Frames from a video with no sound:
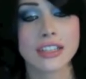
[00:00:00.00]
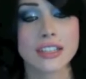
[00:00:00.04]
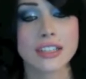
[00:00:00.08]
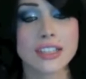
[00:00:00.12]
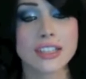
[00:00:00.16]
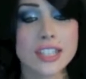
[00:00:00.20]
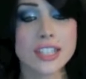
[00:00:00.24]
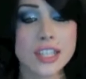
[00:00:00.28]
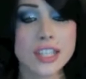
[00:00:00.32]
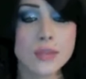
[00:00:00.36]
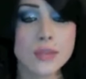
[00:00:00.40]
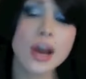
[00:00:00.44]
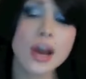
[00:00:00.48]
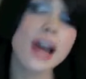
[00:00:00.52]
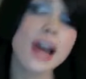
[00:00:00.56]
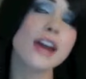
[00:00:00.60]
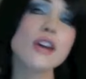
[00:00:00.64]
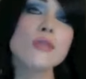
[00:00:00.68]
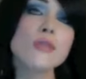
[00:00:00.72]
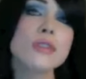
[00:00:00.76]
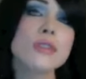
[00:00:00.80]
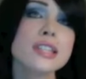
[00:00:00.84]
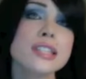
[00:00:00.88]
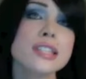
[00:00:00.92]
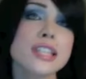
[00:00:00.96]
See, but I
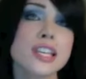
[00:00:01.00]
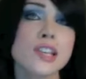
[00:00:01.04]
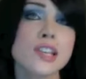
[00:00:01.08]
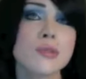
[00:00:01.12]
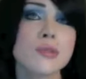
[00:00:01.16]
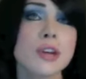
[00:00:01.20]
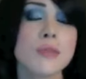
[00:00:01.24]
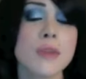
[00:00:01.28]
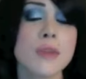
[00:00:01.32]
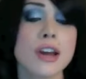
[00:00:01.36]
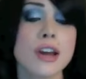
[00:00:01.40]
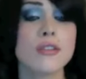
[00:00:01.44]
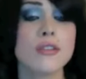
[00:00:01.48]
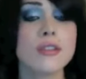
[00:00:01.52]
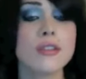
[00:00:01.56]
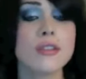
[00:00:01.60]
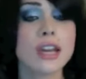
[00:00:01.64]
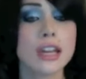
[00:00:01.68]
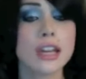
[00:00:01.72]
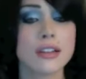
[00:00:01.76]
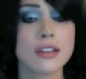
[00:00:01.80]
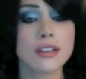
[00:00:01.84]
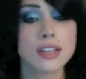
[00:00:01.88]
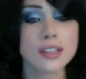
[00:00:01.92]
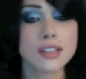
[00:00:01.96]
always think in my mind,
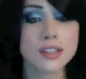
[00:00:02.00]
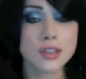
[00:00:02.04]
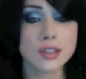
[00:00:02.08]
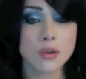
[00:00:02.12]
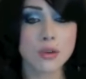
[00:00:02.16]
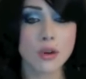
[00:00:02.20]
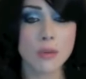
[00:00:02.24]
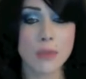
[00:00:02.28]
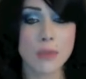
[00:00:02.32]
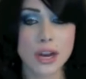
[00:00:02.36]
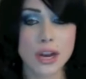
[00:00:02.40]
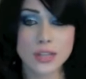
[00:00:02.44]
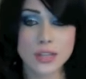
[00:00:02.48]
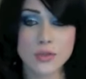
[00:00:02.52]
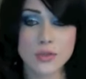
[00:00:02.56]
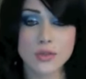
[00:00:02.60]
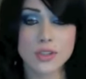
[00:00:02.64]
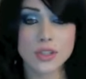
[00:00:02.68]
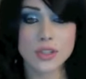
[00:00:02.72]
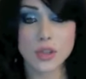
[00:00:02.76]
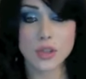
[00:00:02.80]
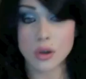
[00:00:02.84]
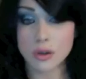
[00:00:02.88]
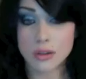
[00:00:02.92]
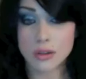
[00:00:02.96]
okay, like, so I might as well
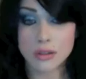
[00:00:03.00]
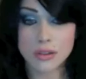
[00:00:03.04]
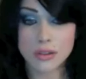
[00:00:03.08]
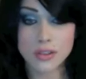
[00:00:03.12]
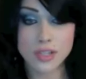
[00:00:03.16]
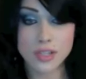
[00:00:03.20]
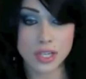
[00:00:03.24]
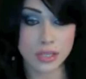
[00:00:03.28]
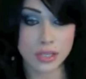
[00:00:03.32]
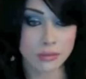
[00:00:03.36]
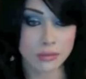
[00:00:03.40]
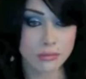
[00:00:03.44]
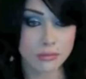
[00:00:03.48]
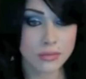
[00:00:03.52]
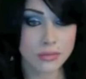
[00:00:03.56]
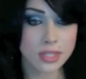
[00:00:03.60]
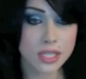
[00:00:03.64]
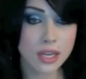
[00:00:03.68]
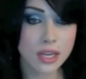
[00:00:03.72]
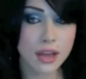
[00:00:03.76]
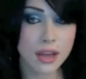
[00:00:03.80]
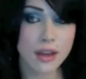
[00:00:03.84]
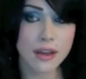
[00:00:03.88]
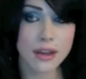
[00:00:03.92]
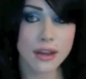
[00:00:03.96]
just go to the gym
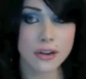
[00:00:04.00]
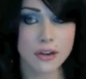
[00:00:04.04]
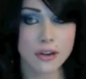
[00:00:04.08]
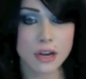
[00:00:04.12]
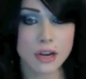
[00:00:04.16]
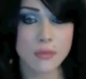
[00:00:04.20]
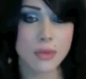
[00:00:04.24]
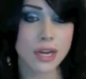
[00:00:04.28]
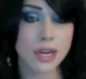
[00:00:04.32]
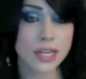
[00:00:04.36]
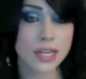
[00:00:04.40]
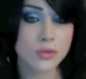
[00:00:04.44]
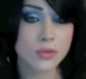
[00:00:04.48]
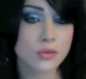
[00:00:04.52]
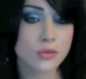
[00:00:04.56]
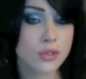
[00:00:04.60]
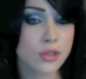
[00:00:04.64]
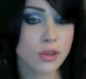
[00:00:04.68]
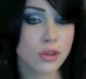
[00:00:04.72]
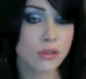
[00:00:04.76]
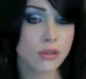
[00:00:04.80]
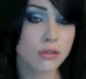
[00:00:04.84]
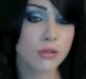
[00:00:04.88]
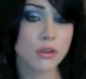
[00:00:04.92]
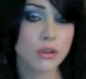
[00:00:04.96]
today, or I might as well just
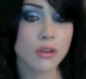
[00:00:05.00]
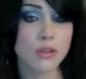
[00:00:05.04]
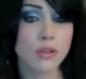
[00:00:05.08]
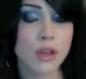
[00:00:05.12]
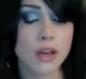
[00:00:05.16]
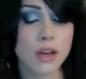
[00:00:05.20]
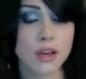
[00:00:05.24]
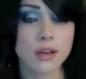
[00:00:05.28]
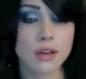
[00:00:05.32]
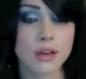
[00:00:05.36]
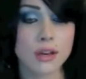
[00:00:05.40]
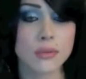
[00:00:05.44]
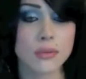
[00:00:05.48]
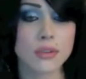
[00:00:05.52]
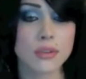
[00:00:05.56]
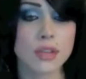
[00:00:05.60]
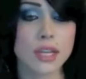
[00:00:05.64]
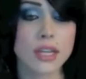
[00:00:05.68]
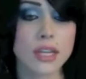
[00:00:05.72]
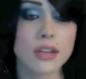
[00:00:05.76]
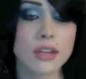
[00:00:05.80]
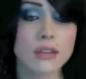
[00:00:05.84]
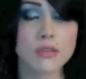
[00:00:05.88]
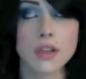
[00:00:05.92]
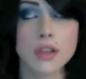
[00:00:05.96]
go to a club, or
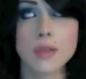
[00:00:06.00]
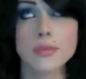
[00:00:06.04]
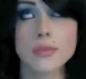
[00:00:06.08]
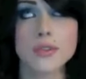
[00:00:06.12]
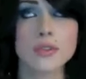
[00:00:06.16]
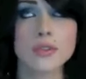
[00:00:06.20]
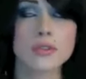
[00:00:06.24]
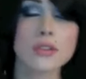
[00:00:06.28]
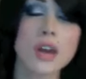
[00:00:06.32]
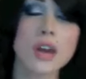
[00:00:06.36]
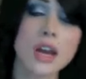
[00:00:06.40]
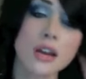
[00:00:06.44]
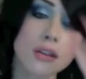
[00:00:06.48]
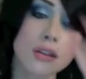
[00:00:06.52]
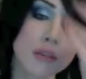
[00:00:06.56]
like, clubs are kind